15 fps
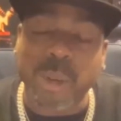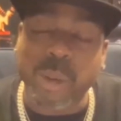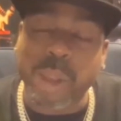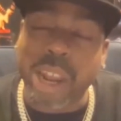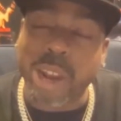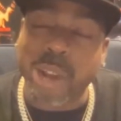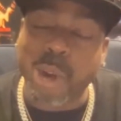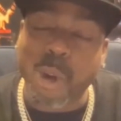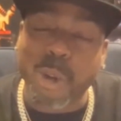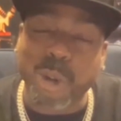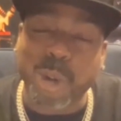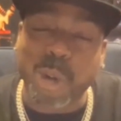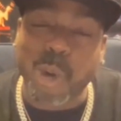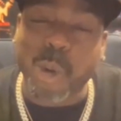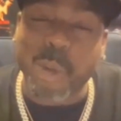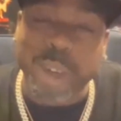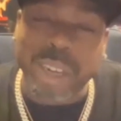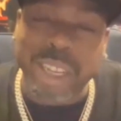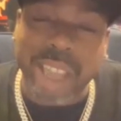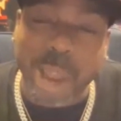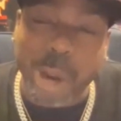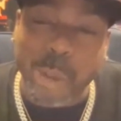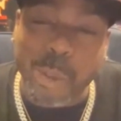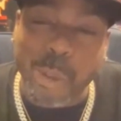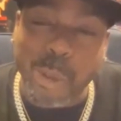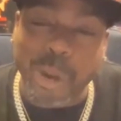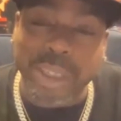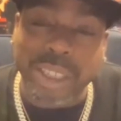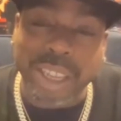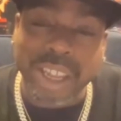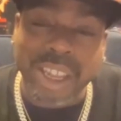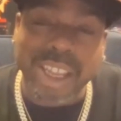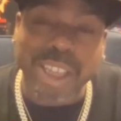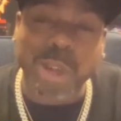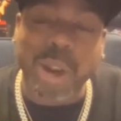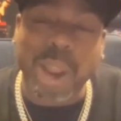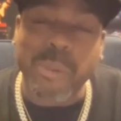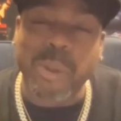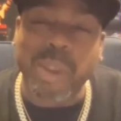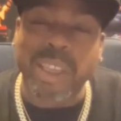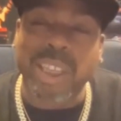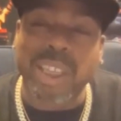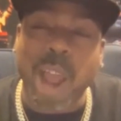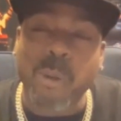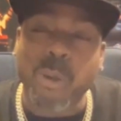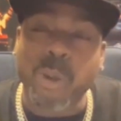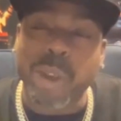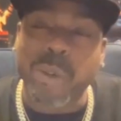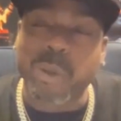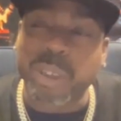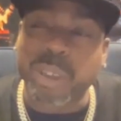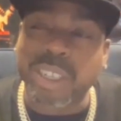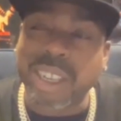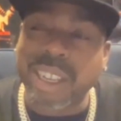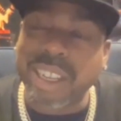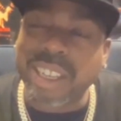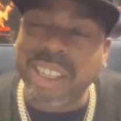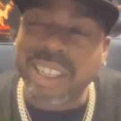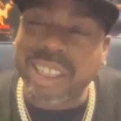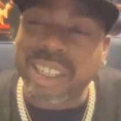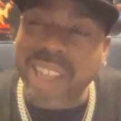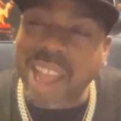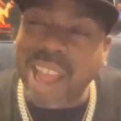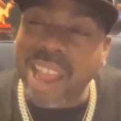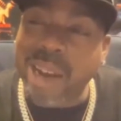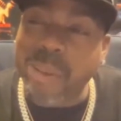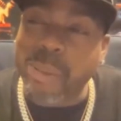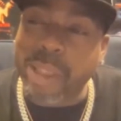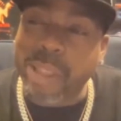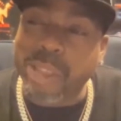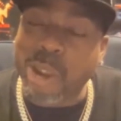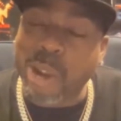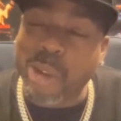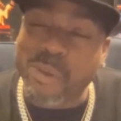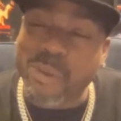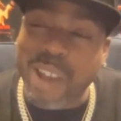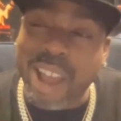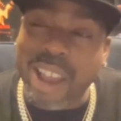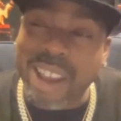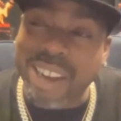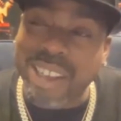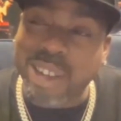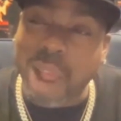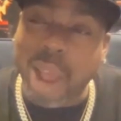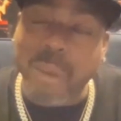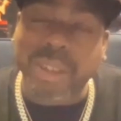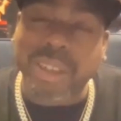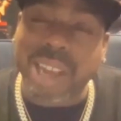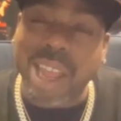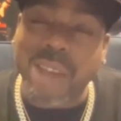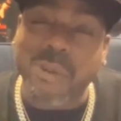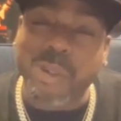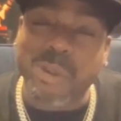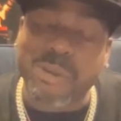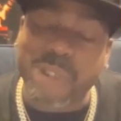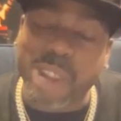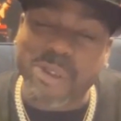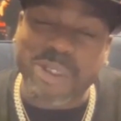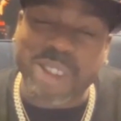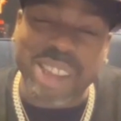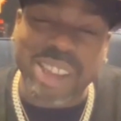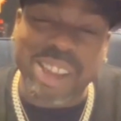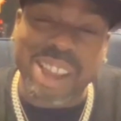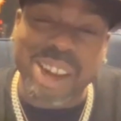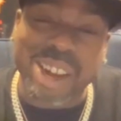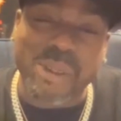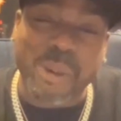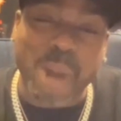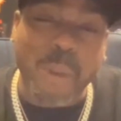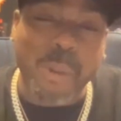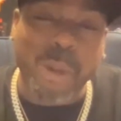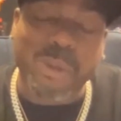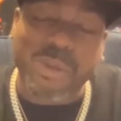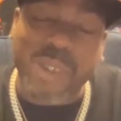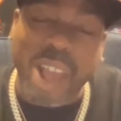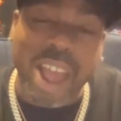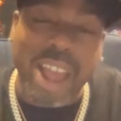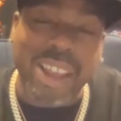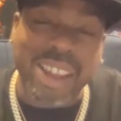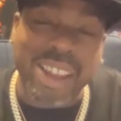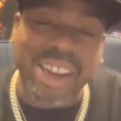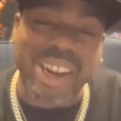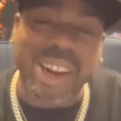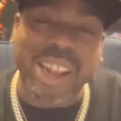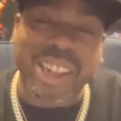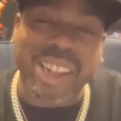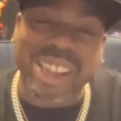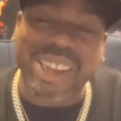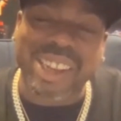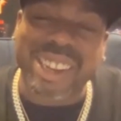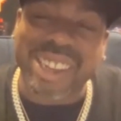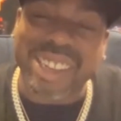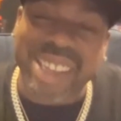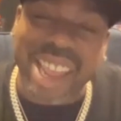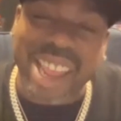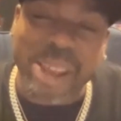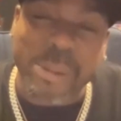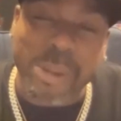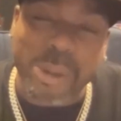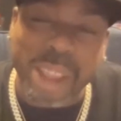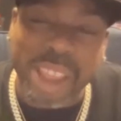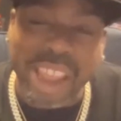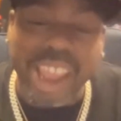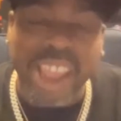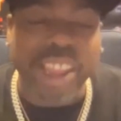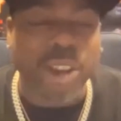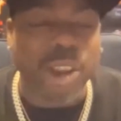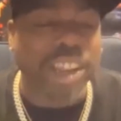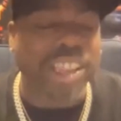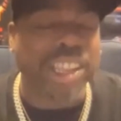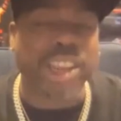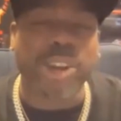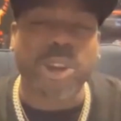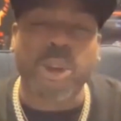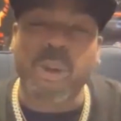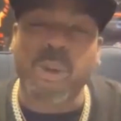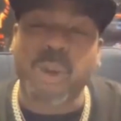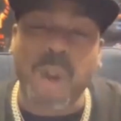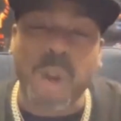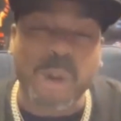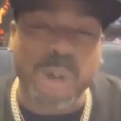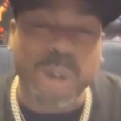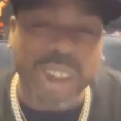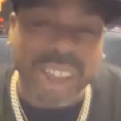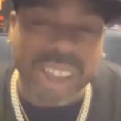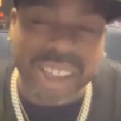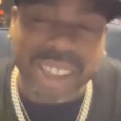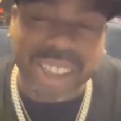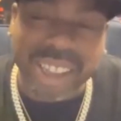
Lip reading: and then we had to go on tour with the Ghetto Boys. So that means our rent was, I had to pay $3,500. So I was left with $1,500, almost $500 at the end of the day and getting on the road,